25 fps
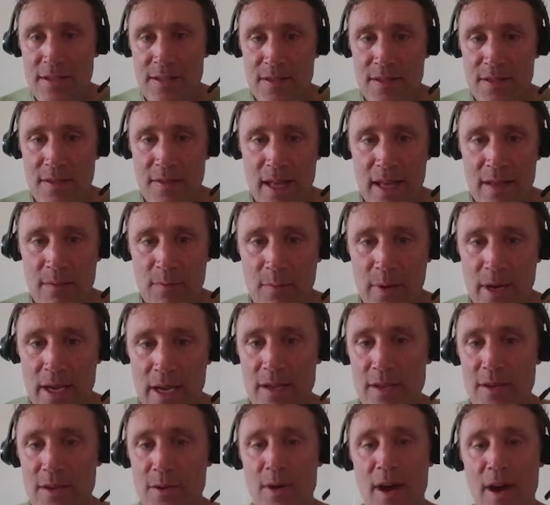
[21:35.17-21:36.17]
that
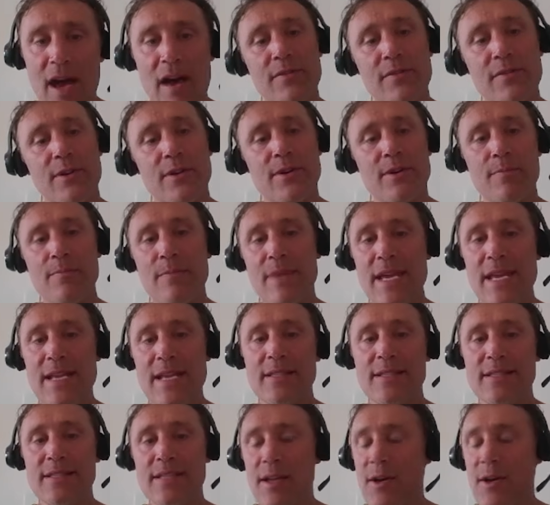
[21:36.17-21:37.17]
way you have your main
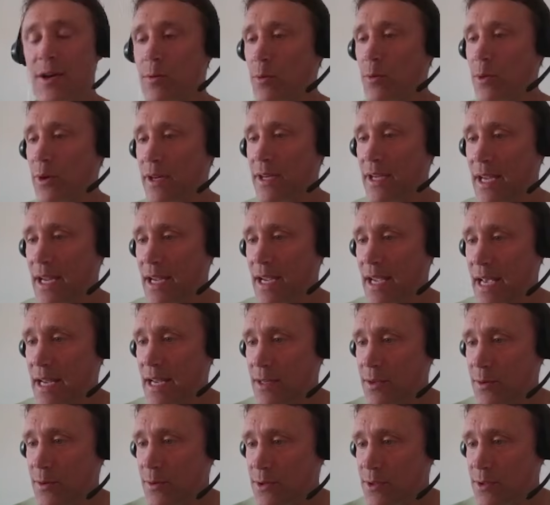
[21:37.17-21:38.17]
center working
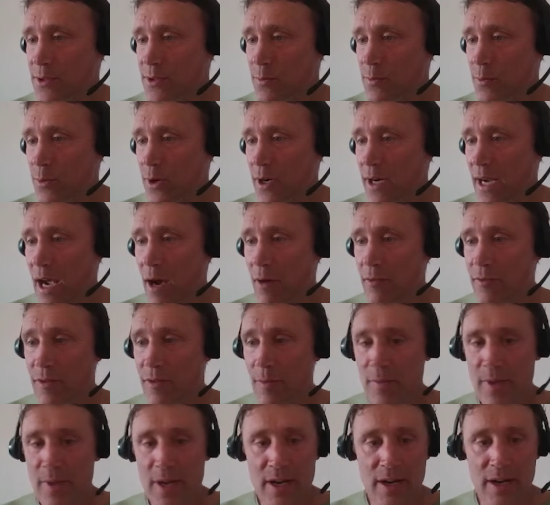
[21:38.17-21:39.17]
and you just work out
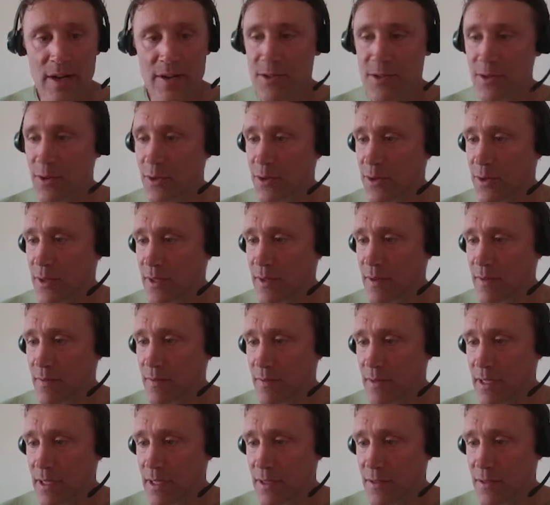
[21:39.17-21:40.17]
from there. So you can
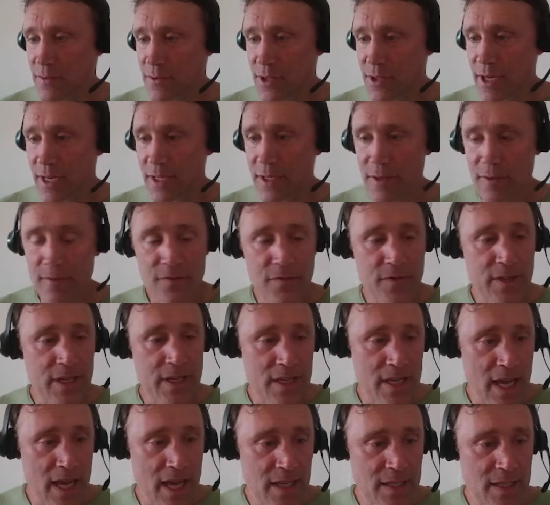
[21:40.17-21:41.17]
check your feet
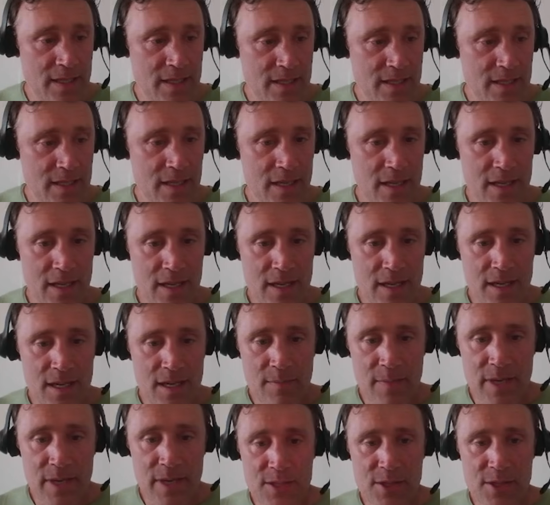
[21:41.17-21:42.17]
next,
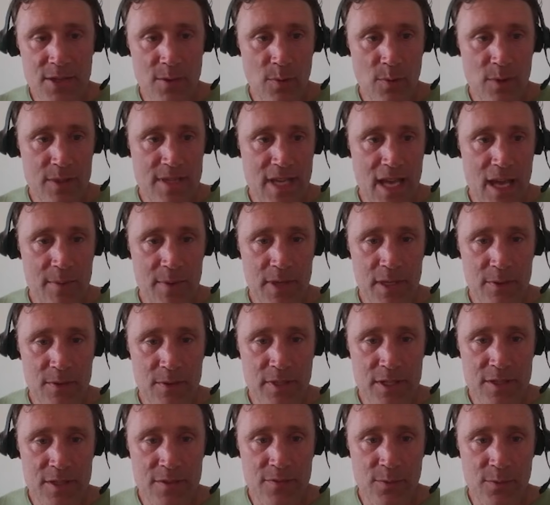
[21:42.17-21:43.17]
make what's happening with
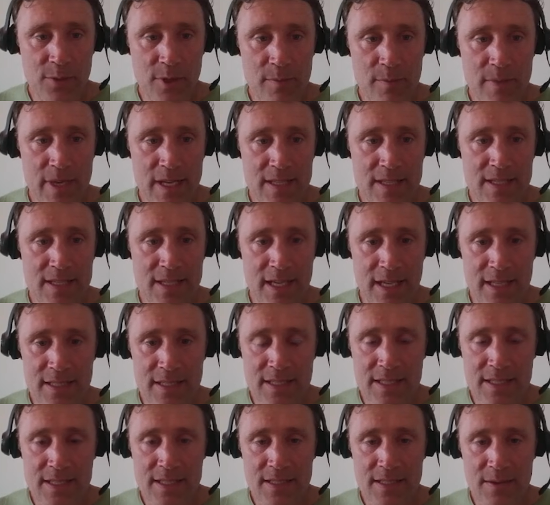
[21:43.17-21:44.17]
each foot makes
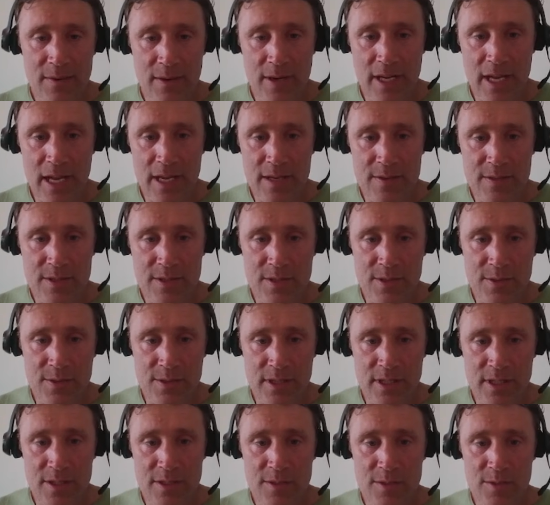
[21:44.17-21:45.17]
sense, right? I just
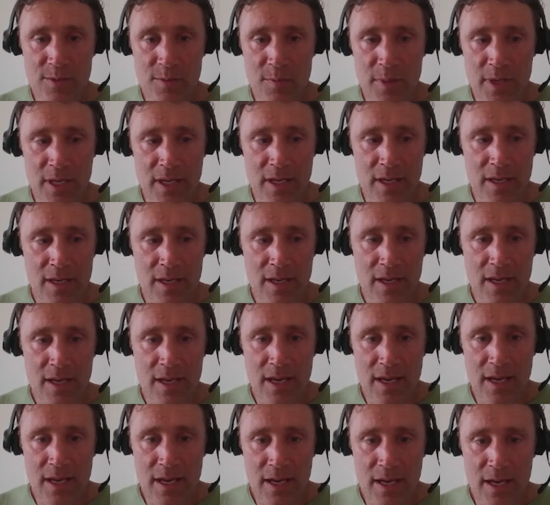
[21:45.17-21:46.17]
usually zoom in
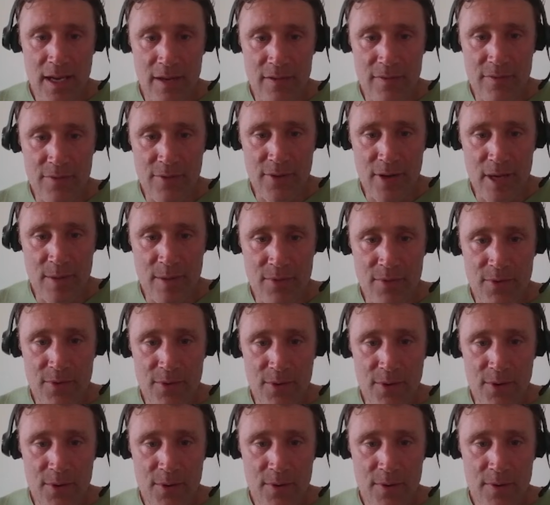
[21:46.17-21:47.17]
and frame
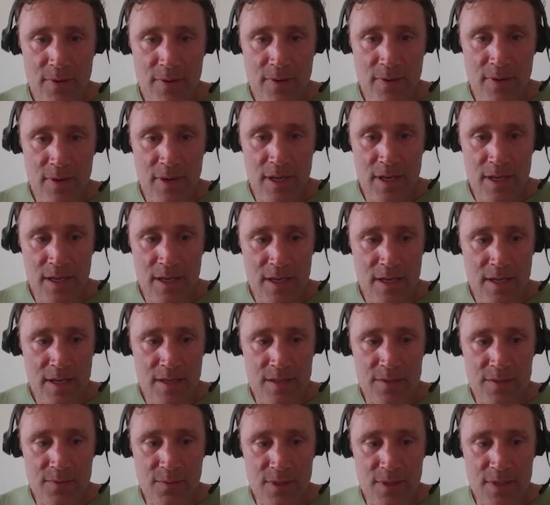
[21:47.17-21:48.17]
through.
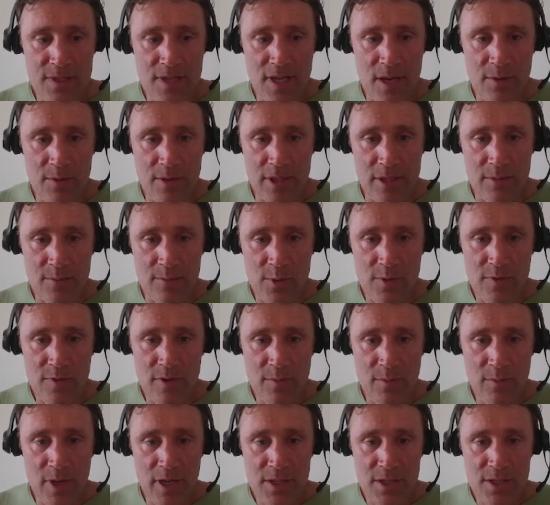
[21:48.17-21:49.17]
This foot's not really
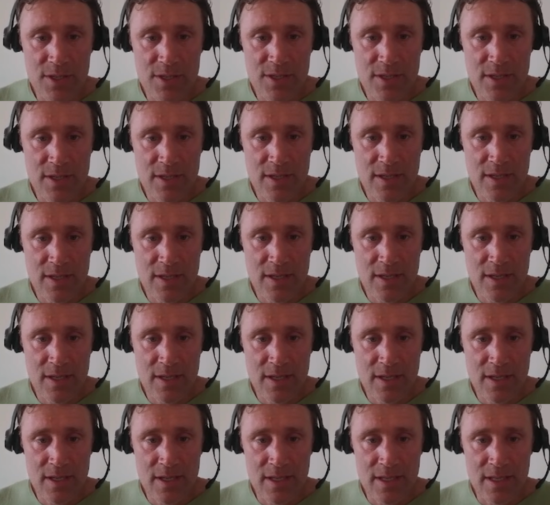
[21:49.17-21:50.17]
moving much
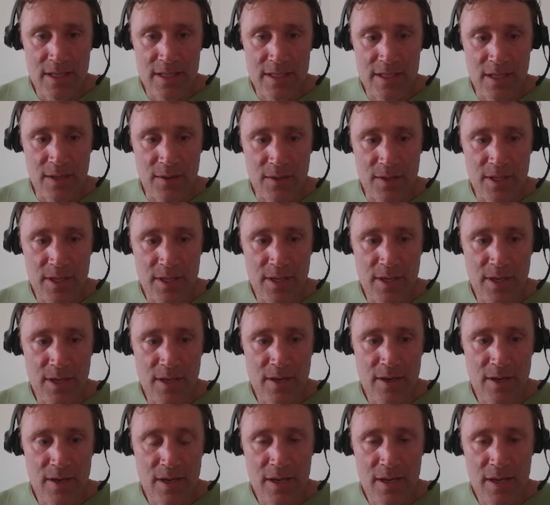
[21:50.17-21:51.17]
until
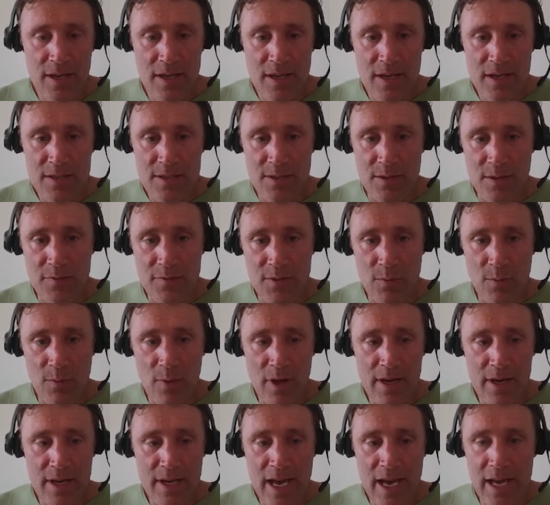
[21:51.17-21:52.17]
here. So if you
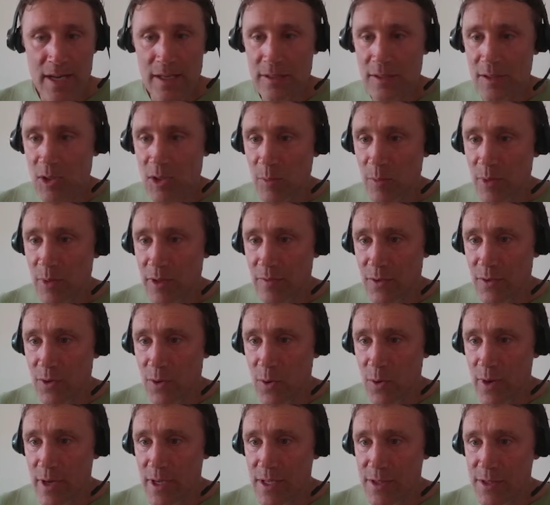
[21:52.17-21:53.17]
wanted to add a little bit of
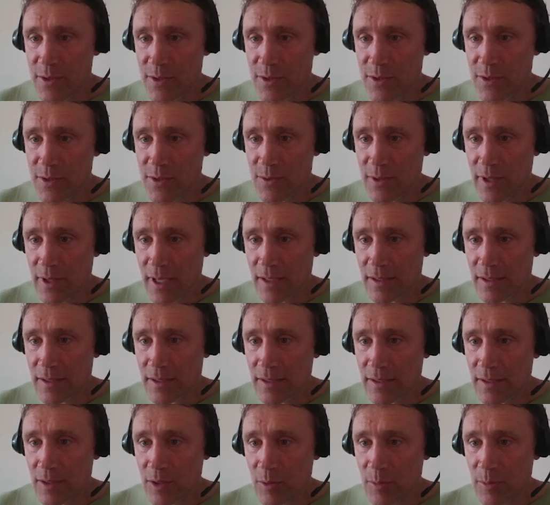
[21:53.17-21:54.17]
noise, you could do like a
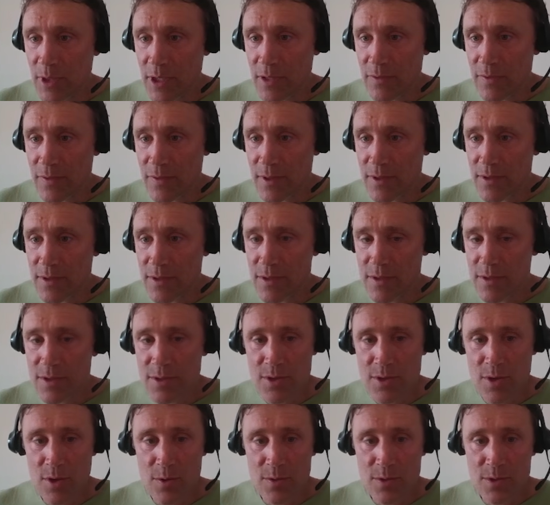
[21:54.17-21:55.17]
little bit of a
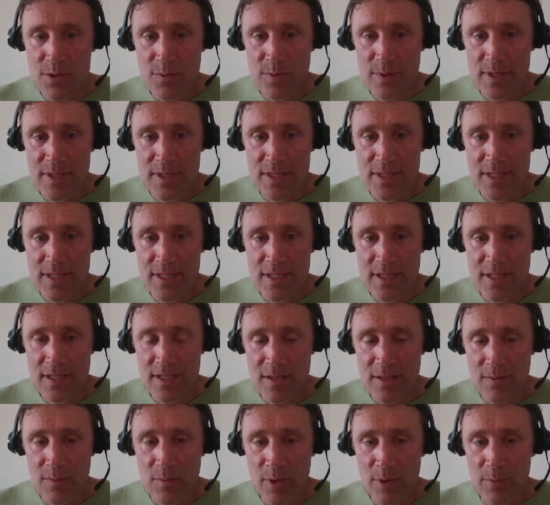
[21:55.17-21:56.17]
toe twist
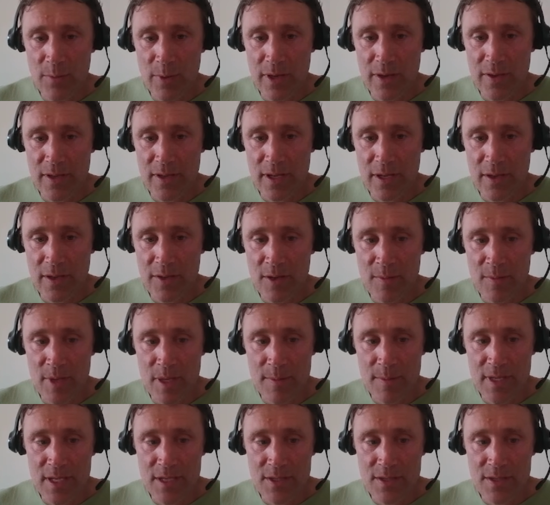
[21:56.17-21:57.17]
one way or the other. Maybe it